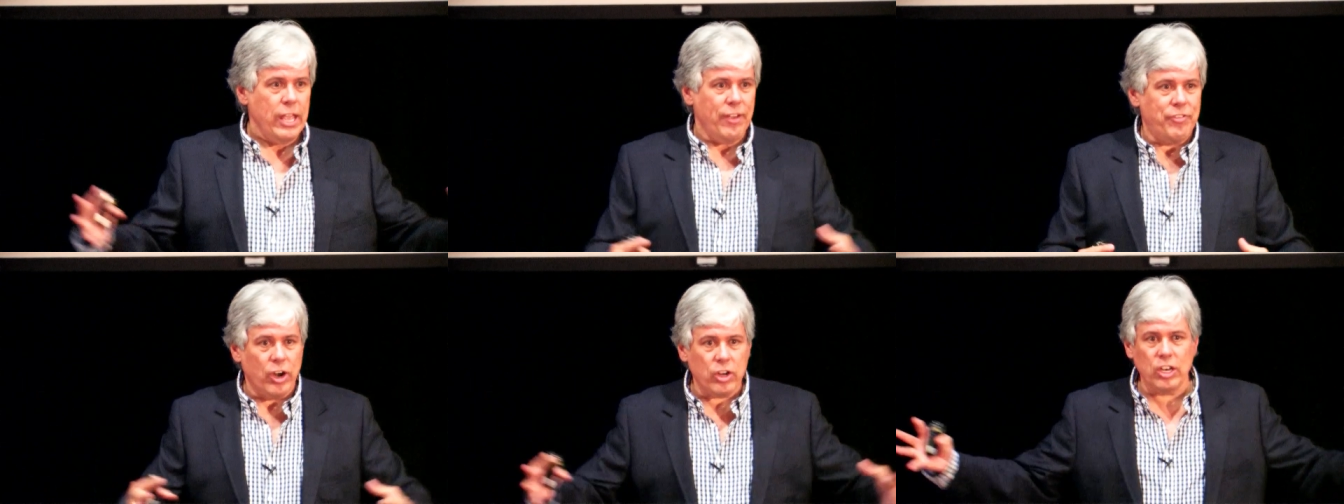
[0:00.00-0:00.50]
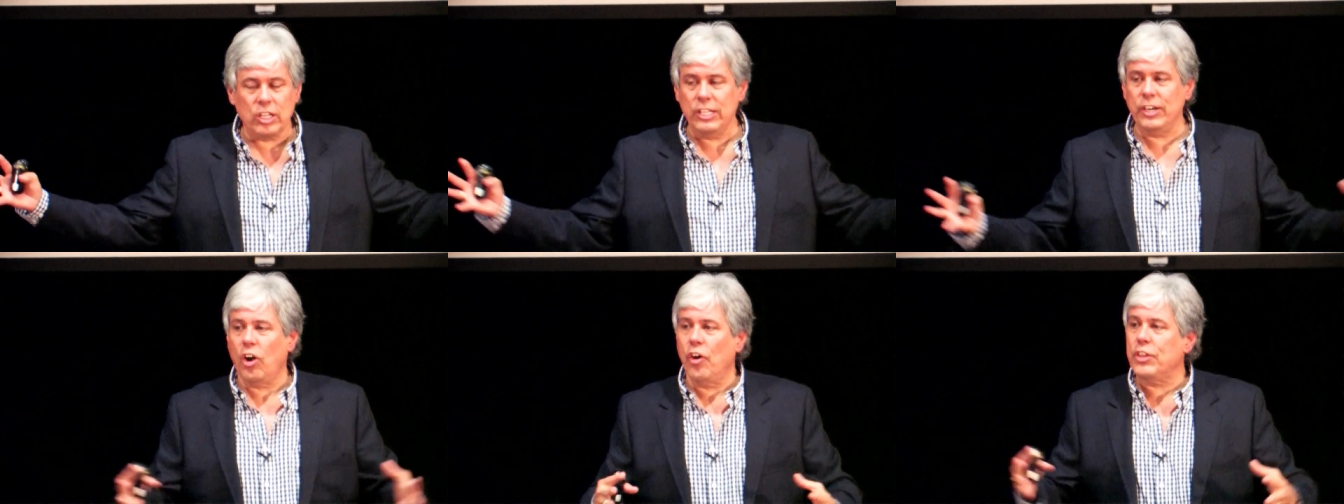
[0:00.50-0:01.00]
If they're going to
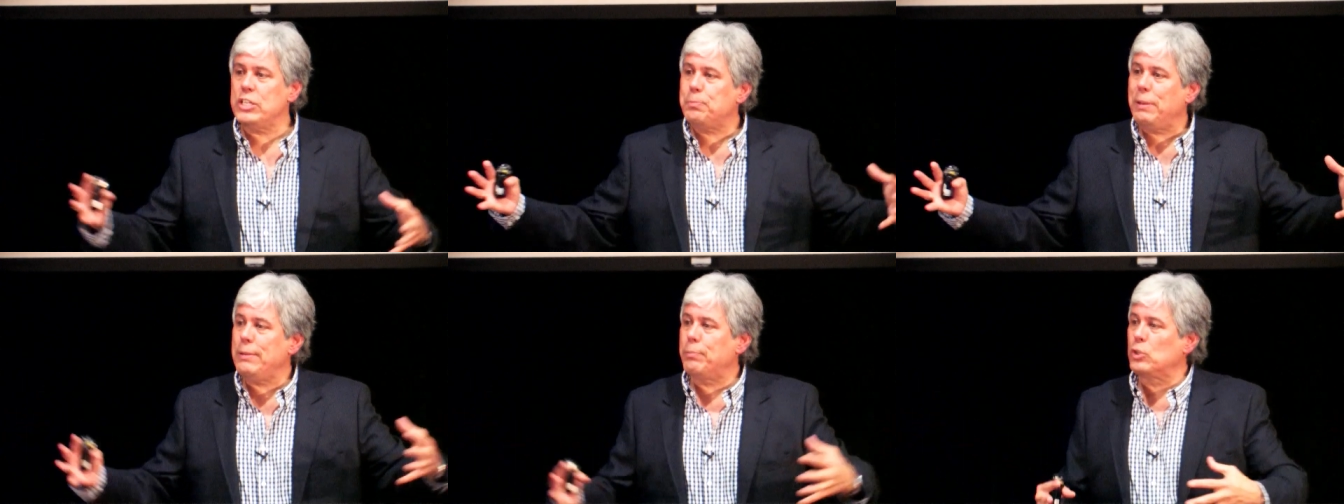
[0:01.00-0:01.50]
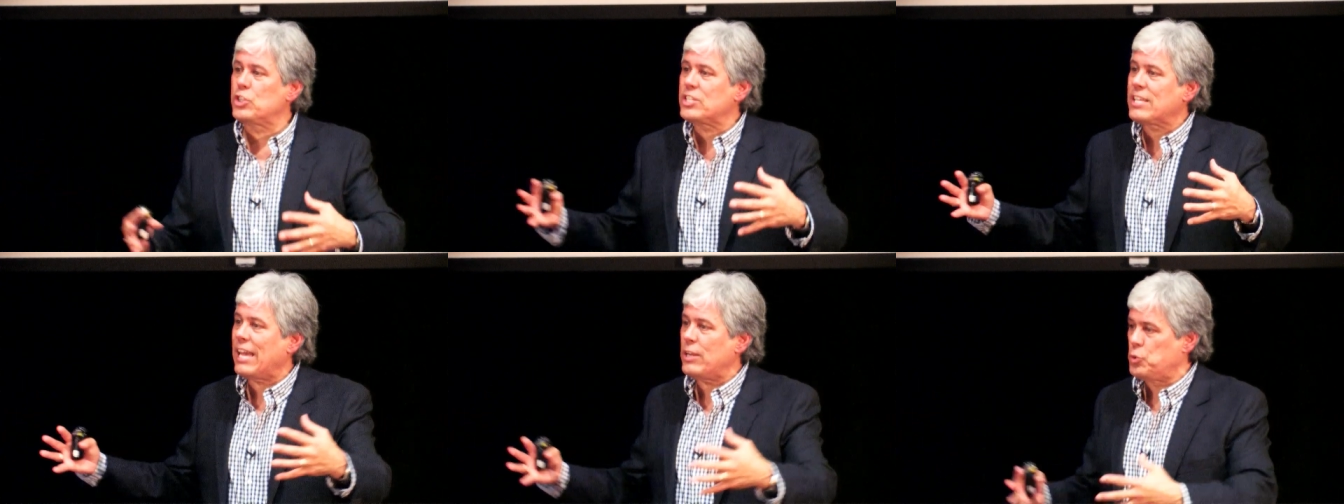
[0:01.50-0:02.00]
clear all these people's
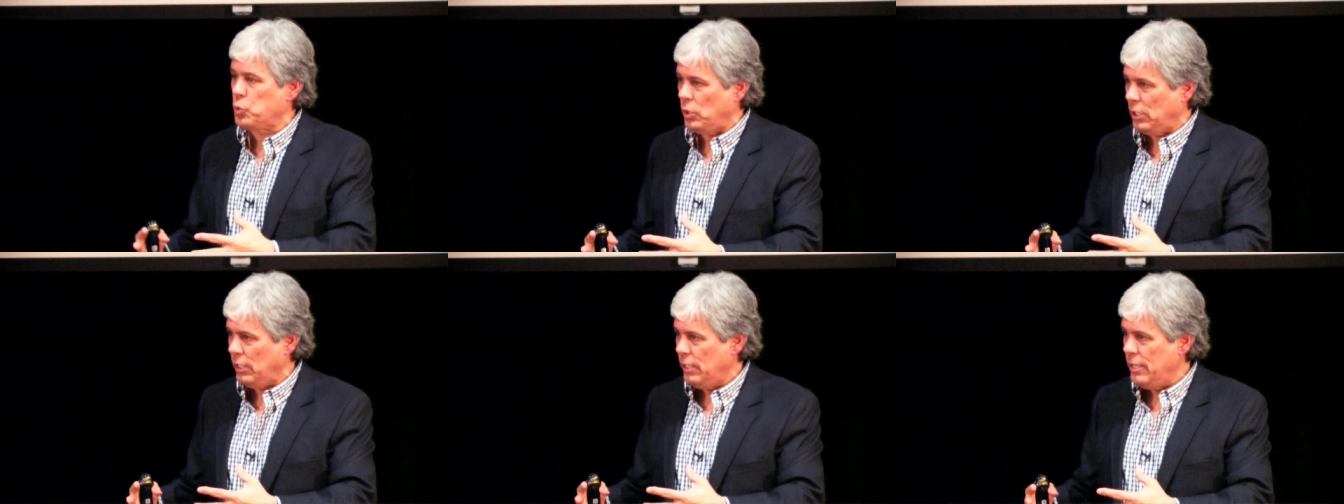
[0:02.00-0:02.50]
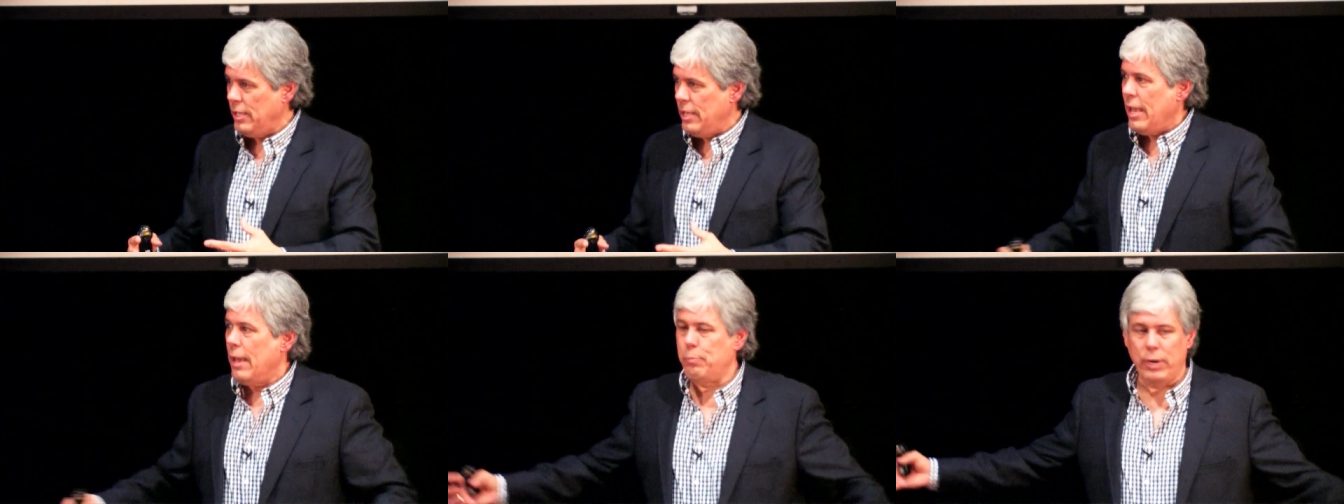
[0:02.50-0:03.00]
schedule
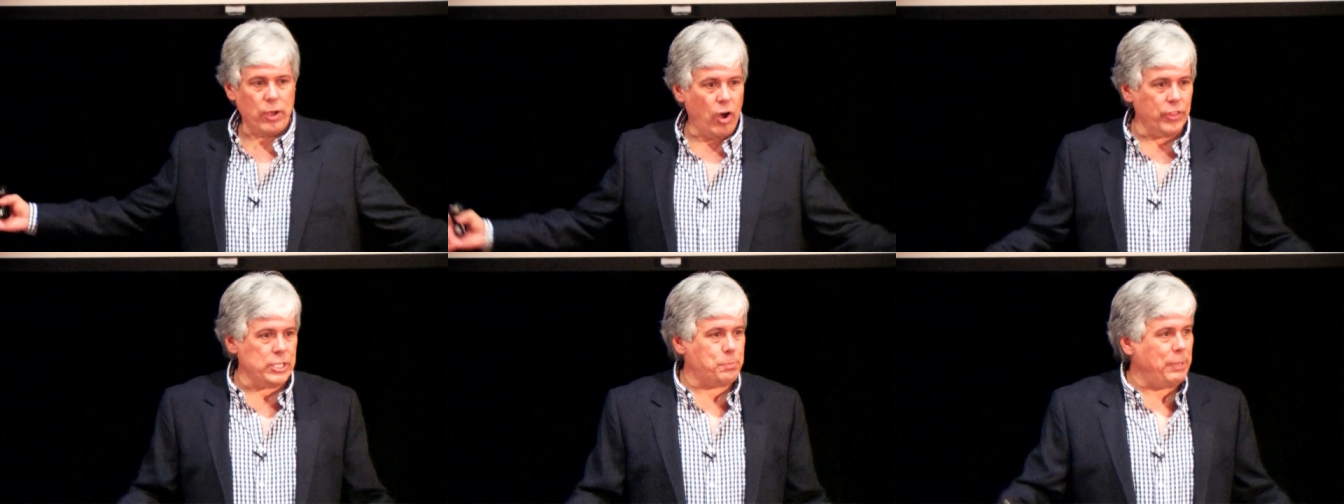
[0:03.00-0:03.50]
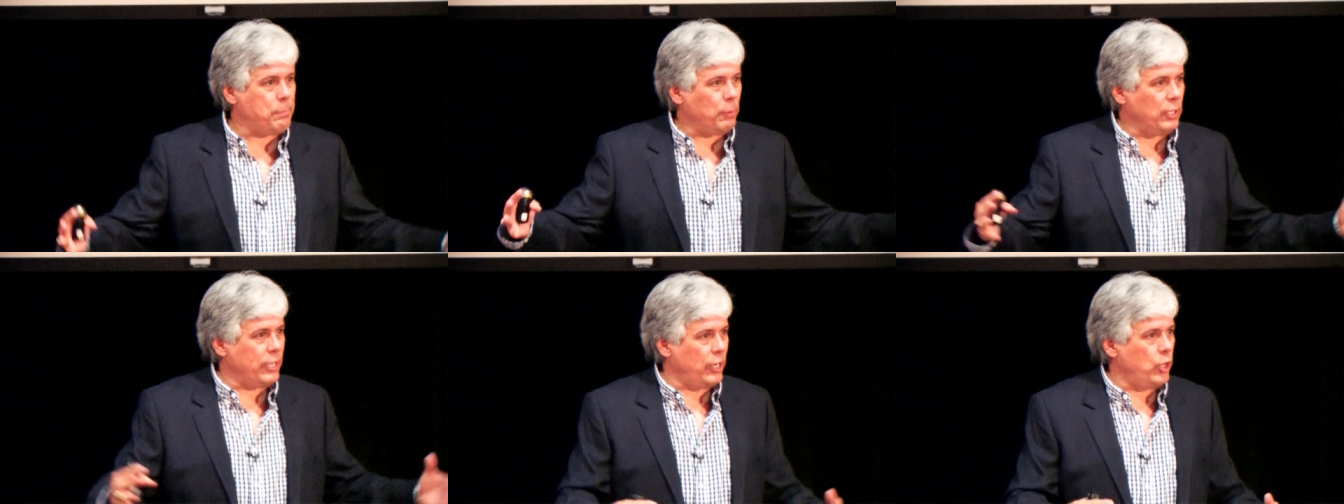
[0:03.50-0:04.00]
and bring all these
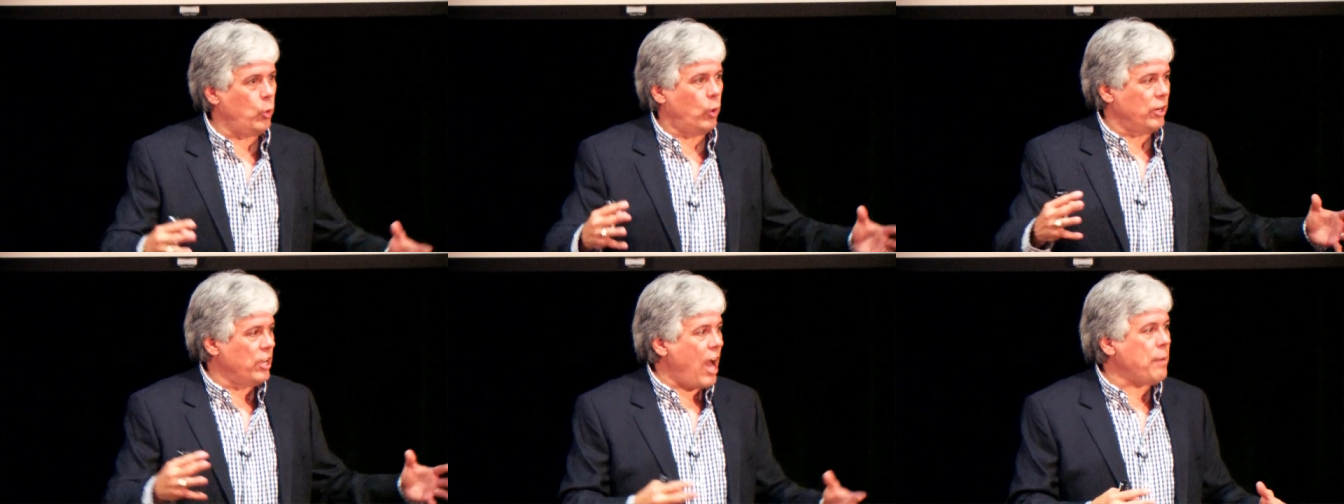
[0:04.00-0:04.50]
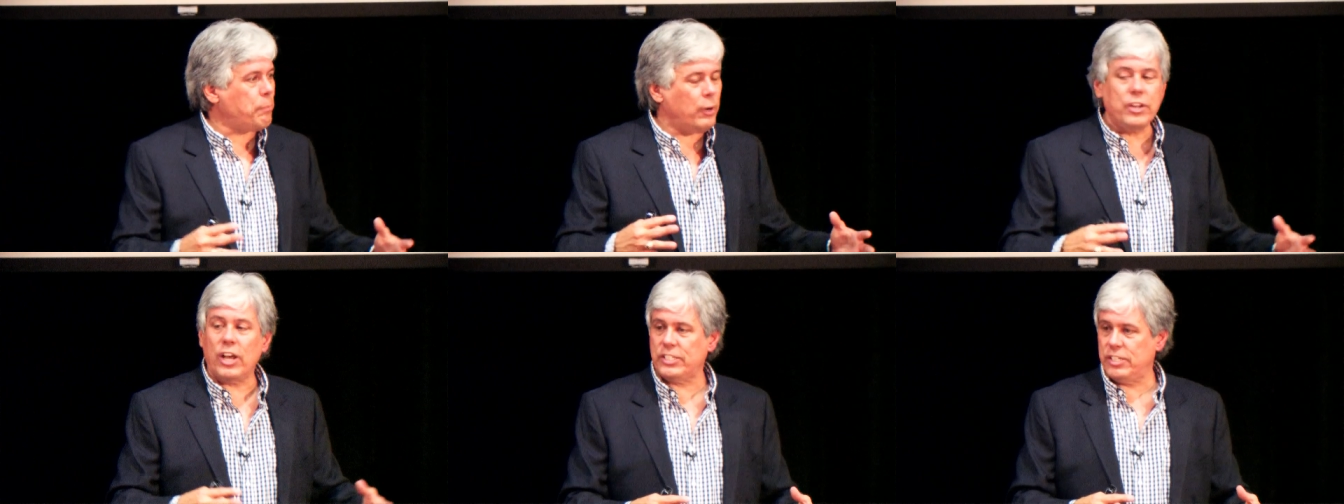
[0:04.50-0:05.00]
people in who were not
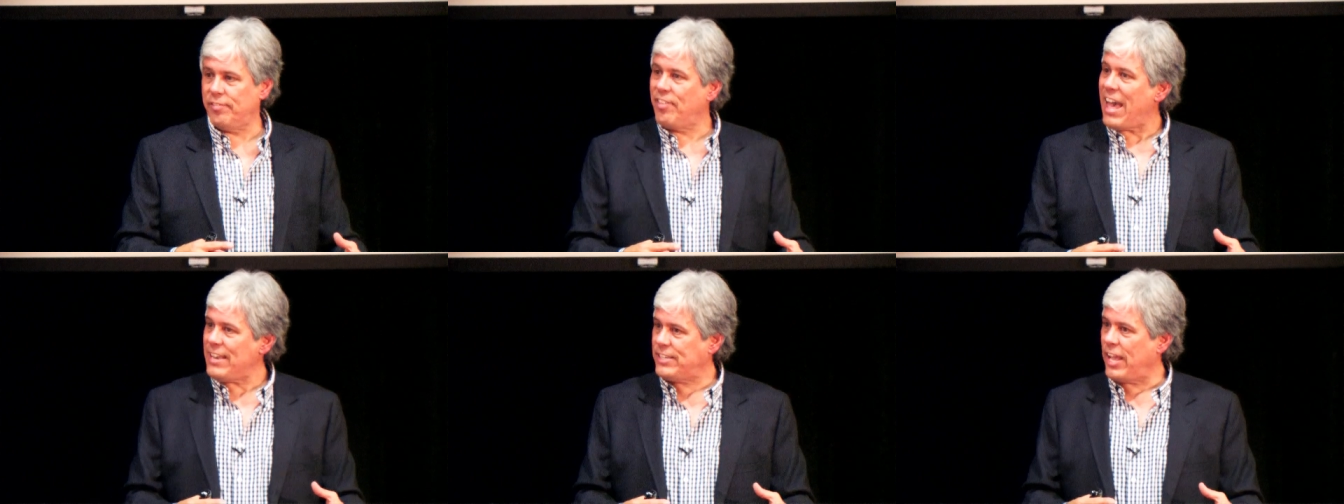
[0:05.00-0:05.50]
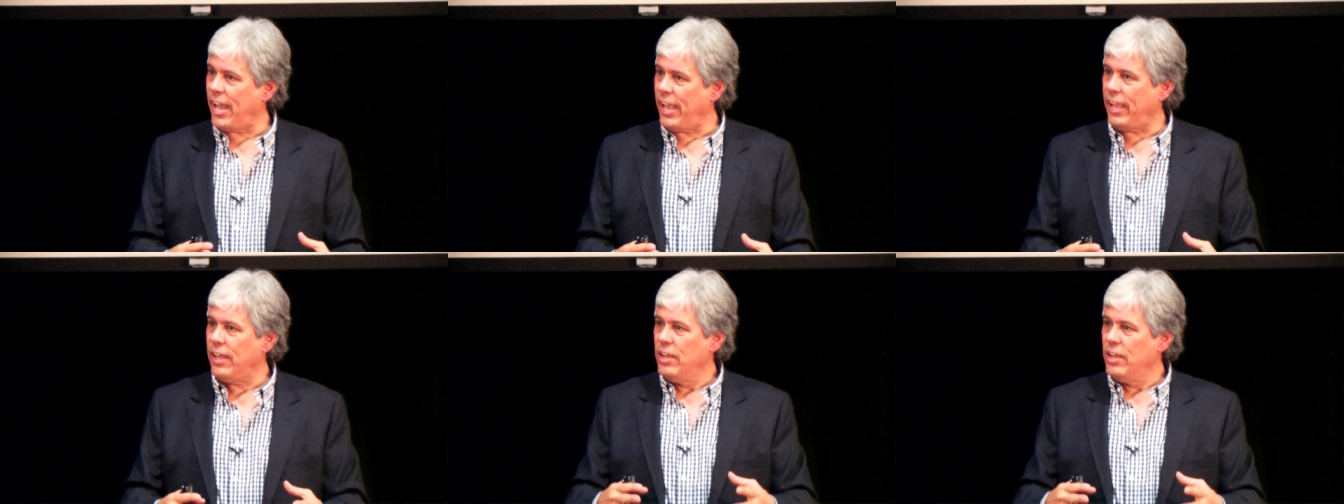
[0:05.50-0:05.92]
productive that day,